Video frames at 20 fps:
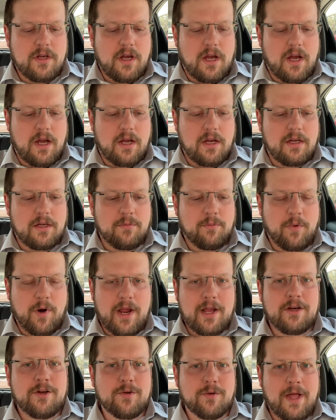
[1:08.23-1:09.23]

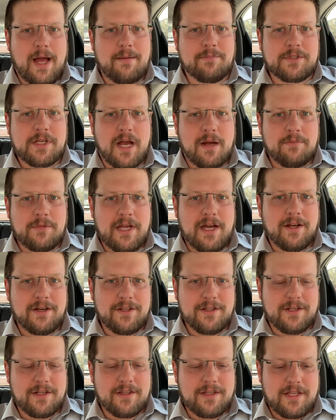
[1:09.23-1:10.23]
brand new laptop down
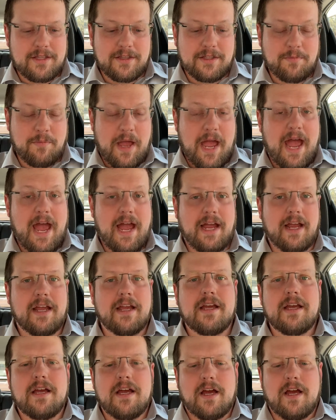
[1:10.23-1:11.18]
in the bag